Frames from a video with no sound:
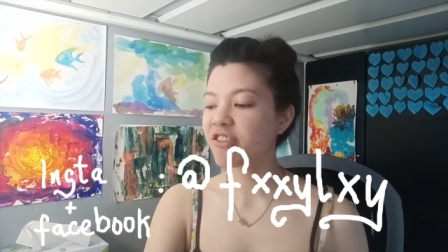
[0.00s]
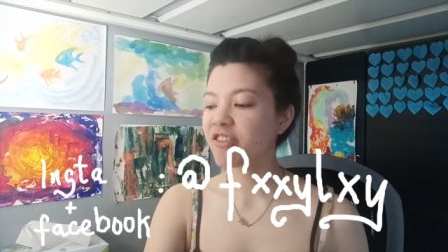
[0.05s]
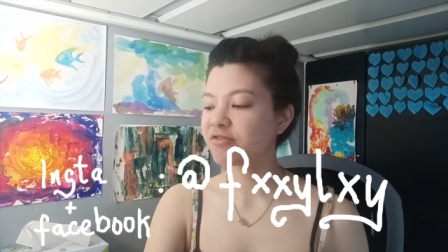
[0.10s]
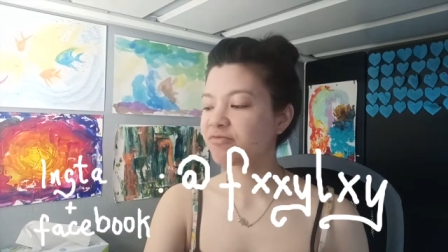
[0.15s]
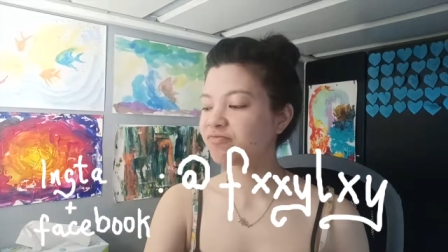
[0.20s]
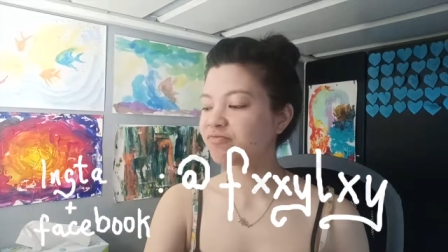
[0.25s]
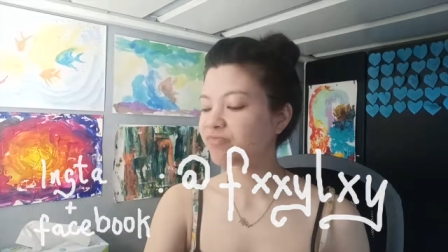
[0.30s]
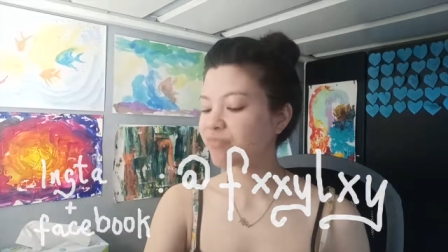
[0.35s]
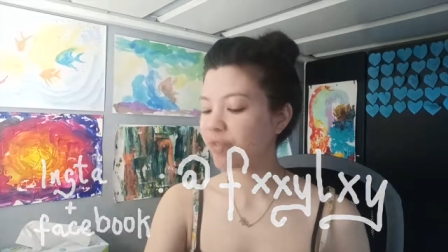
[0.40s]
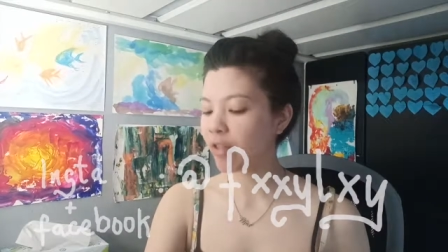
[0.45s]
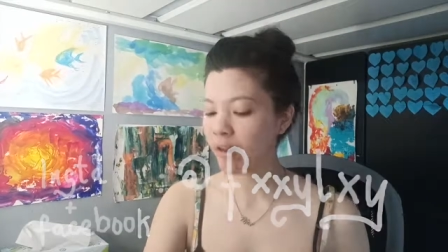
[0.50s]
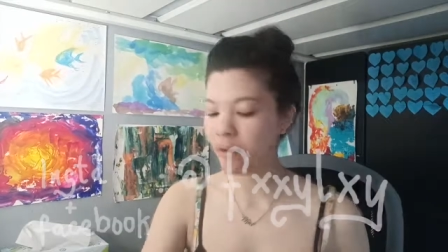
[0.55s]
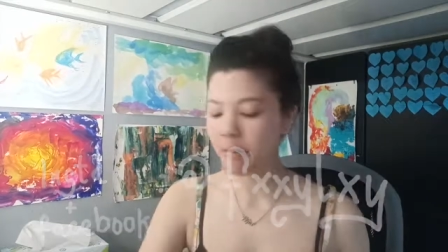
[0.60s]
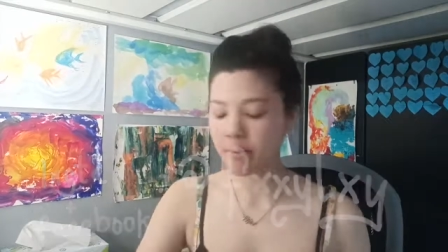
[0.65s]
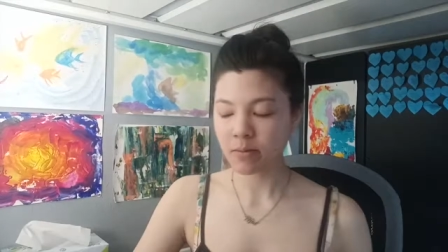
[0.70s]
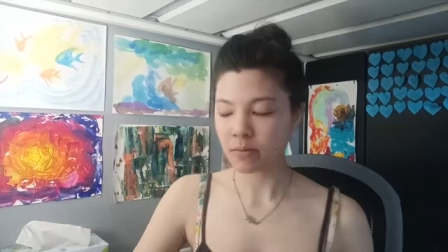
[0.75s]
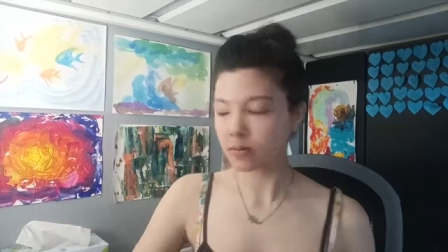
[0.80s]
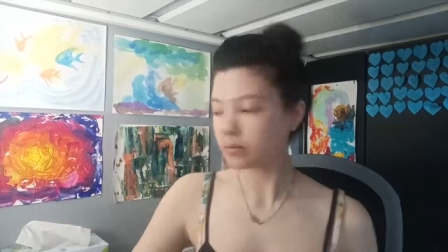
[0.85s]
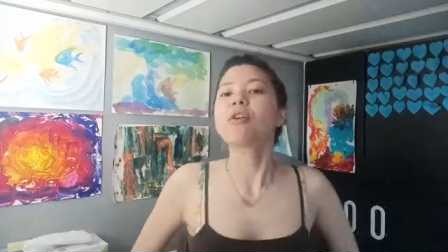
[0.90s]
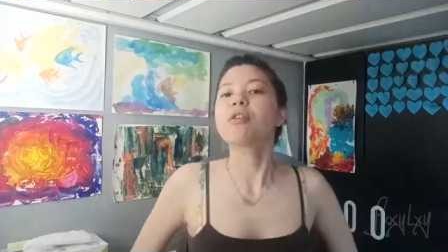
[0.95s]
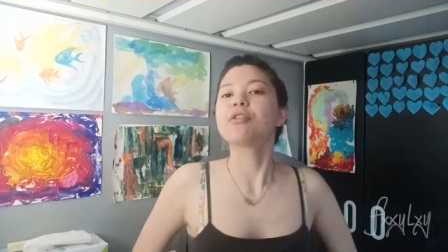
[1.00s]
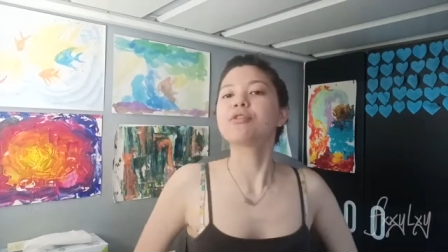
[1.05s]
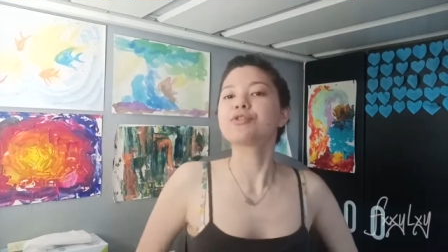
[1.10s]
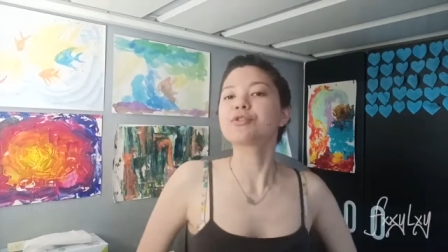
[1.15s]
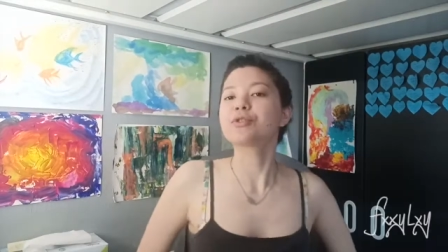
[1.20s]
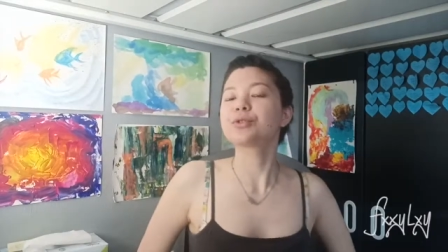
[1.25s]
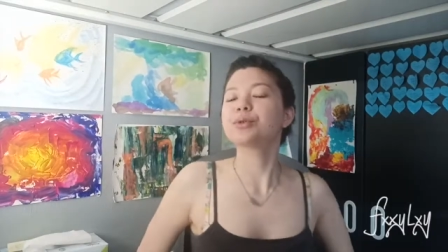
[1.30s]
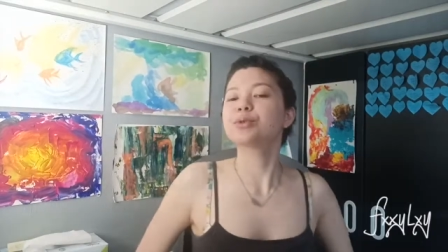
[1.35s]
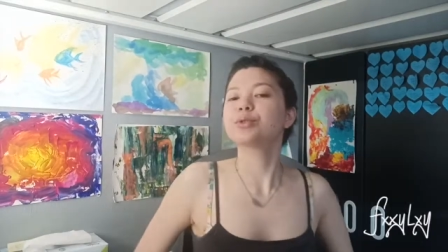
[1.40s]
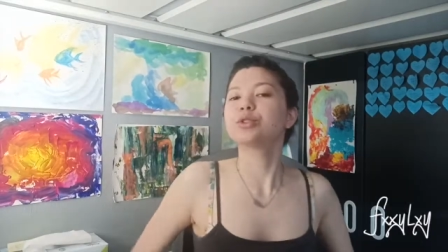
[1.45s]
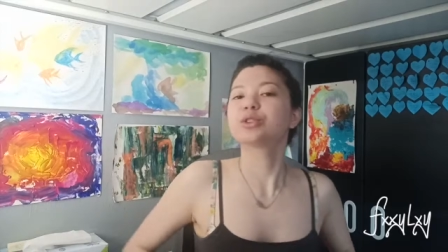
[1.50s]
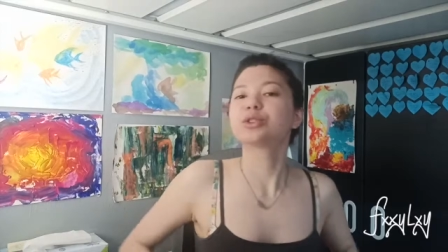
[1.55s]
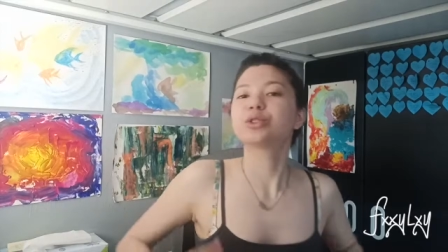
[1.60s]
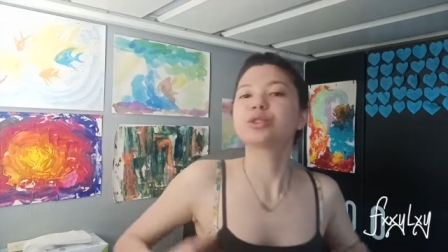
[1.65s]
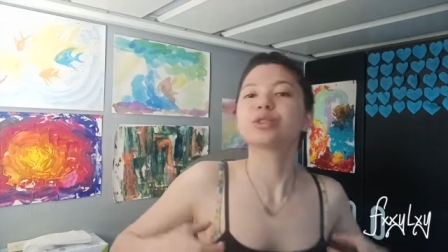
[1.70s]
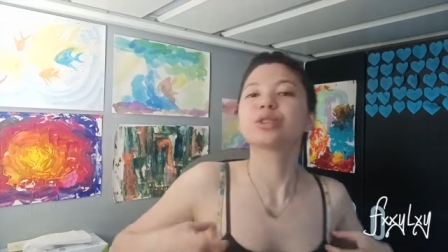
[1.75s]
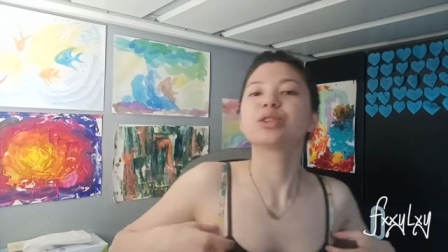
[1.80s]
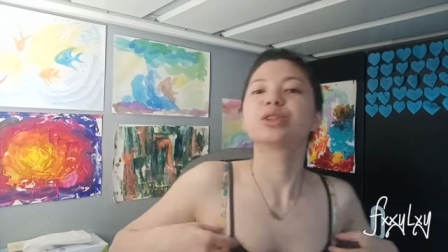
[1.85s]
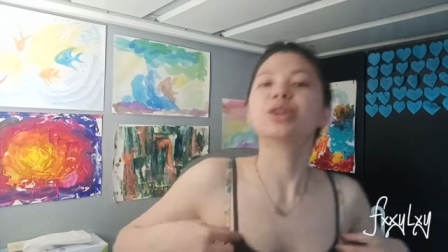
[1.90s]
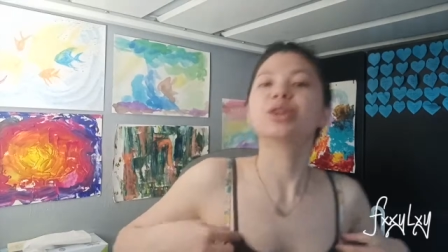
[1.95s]
Bye! So I
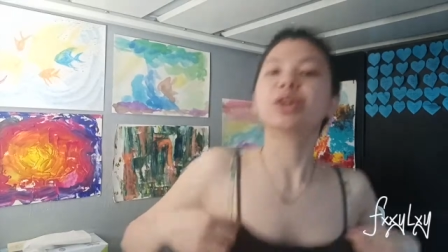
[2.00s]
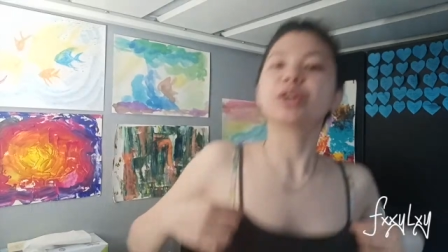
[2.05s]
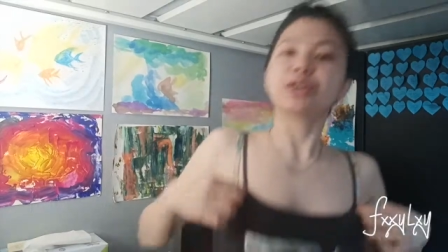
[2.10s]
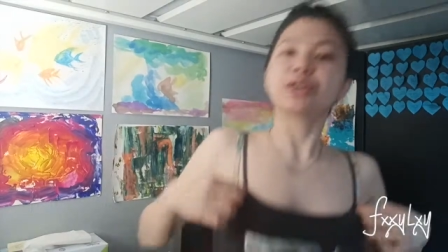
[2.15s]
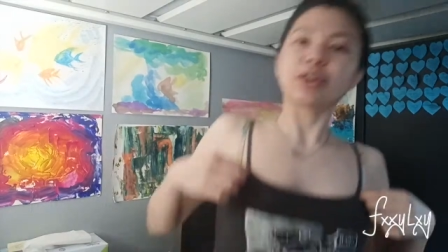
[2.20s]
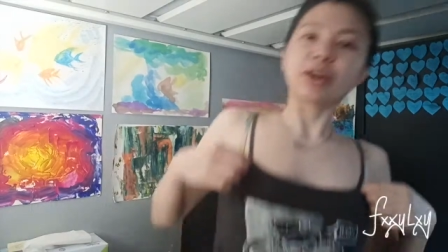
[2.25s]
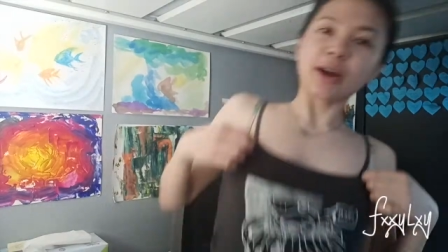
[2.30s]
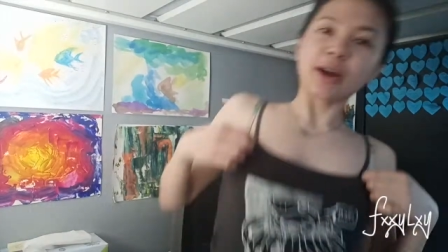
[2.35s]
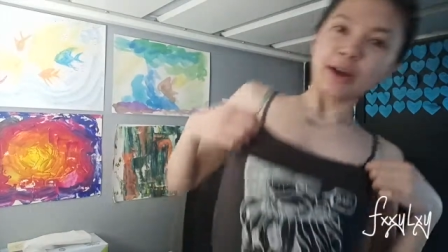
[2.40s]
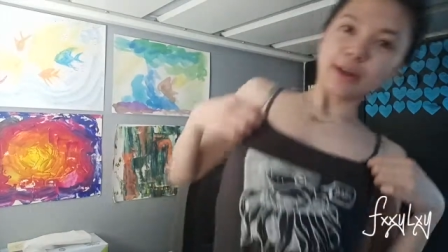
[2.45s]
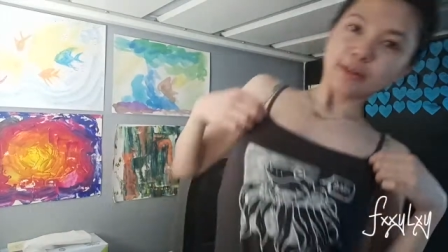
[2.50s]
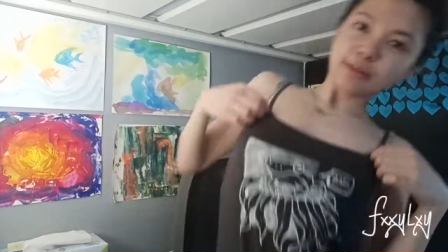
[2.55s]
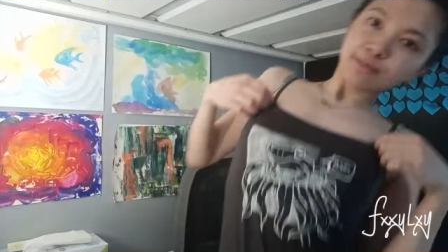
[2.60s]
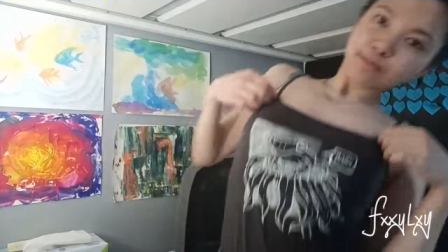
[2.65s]
recently got that.